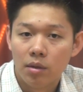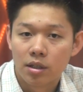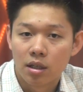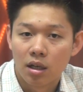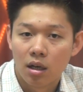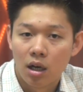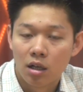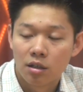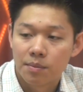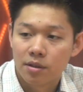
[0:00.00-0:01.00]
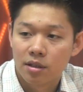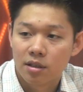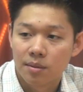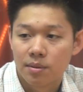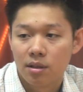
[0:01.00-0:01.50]
It's a
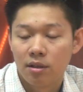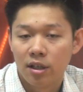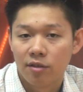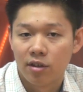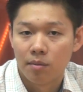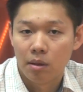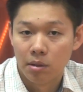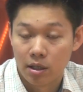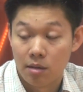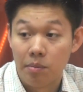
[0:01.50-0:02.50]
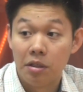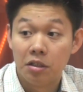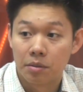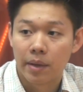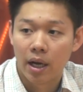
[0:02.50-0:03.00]
100% subsidiary of a public company
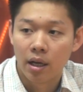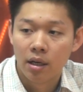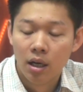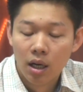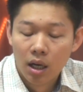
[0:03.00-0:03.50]
in Japan.